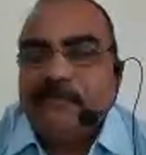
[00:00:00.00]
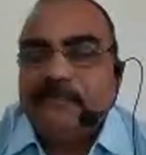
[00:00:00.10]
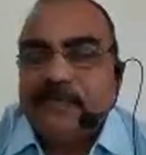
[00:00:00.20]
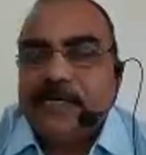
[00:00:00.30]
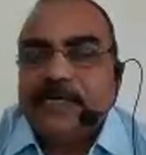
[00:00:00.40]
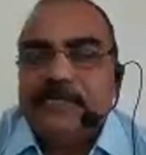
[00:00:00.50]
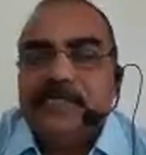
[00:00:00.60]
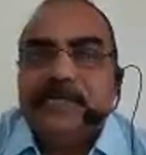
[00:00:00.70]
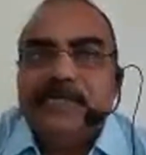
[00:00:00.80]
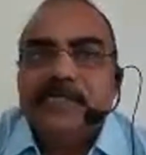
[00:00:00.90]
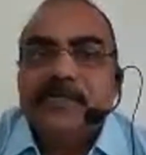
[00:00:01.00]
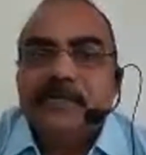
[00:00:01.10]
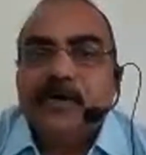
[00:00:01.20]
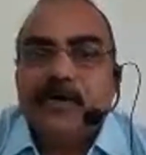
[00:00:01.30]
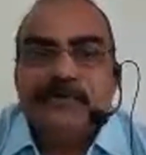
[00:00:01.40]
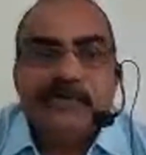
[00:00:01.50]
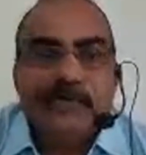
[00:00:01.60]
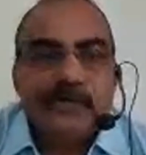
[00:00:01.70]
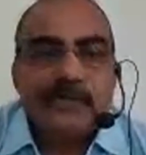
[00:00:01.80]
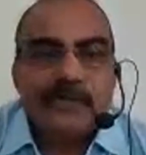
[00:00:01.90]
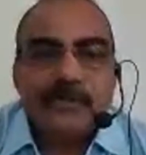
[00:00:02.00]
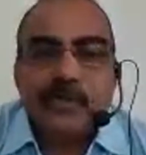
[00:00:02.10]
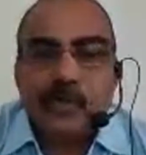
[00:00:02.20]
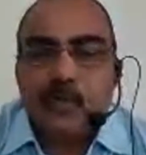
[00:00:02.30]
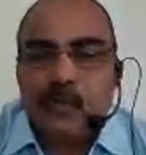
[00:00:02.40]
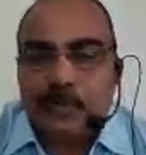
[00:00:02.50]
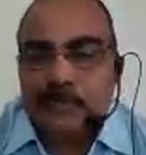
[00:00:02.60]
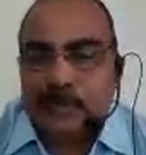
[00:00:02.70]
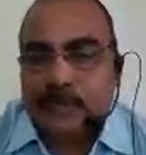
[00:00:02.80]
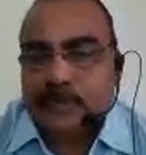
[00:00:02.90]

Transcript: construction of these ropes.